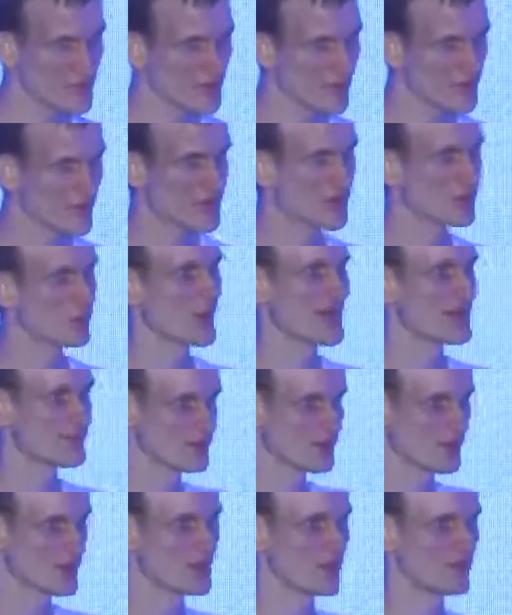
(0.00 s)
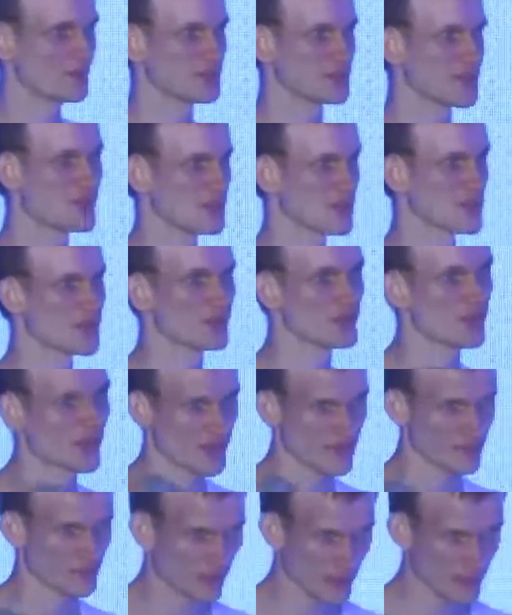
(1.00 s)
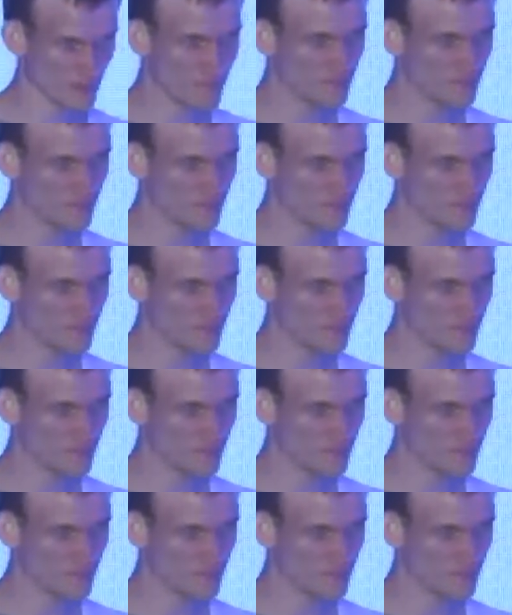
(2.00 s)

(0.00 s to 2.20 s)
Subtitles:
So heavier computations cost more.